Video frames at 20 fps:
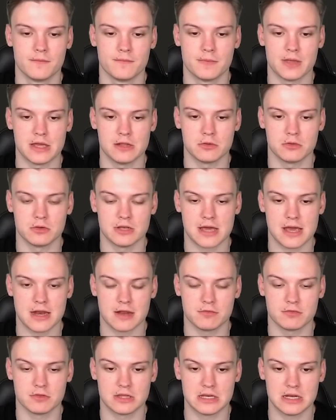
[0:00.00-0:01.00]
And on Knight
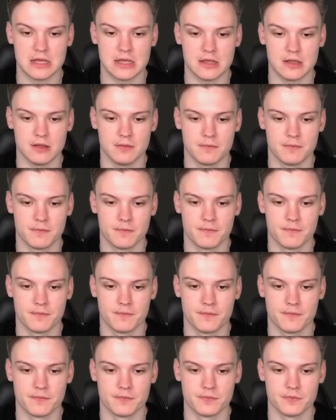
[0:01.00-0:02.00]
F3,
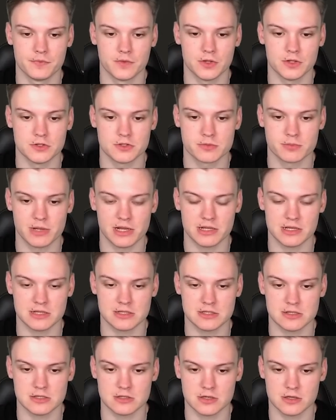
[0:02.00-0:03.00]
just play Knight
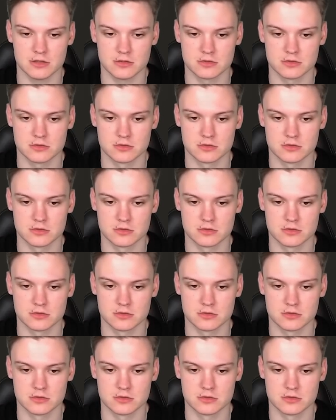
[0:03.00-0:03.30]
C6.